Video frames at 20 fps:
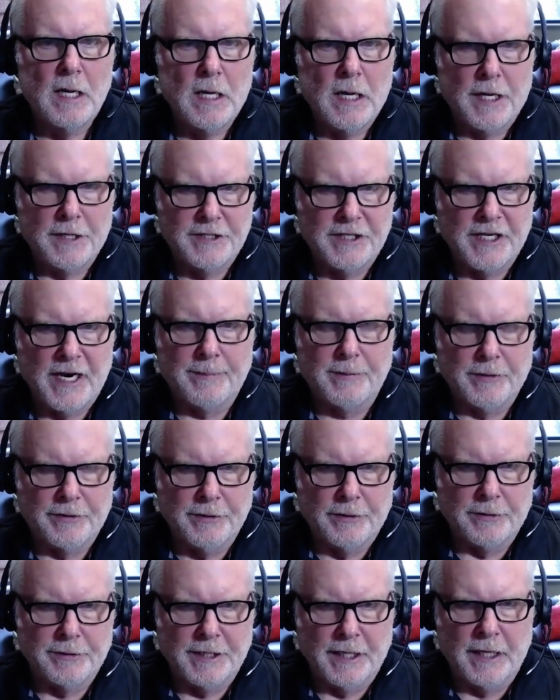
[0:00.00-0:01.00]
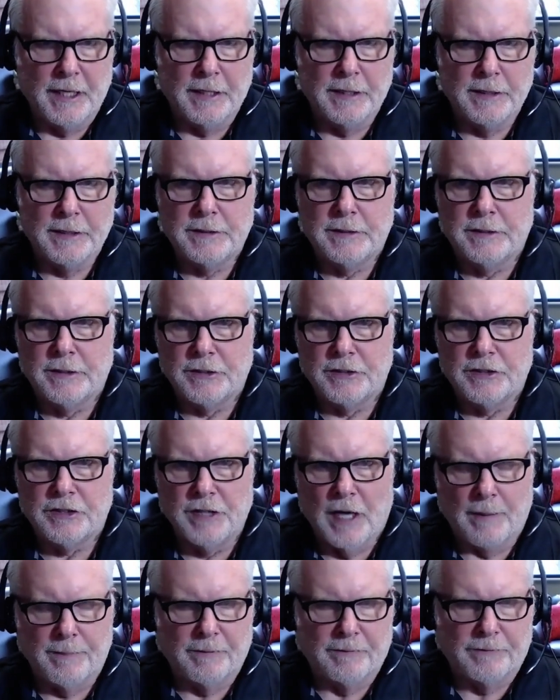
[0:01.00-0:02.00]
a Chapter 13 to
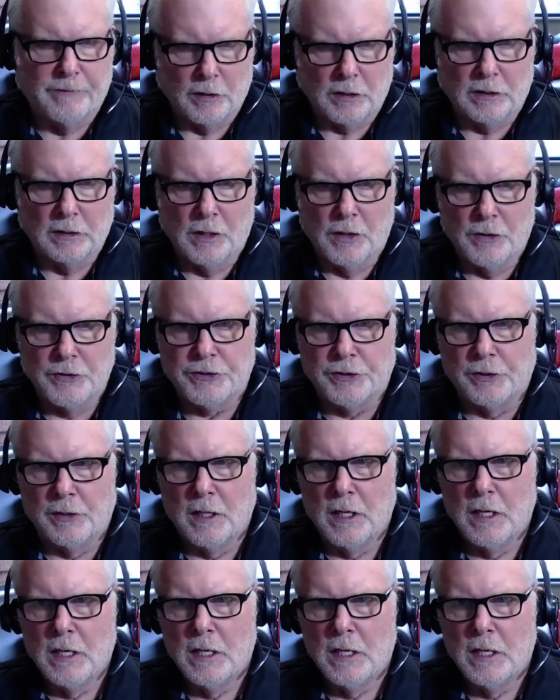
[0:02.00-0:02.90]
stop a foreclosure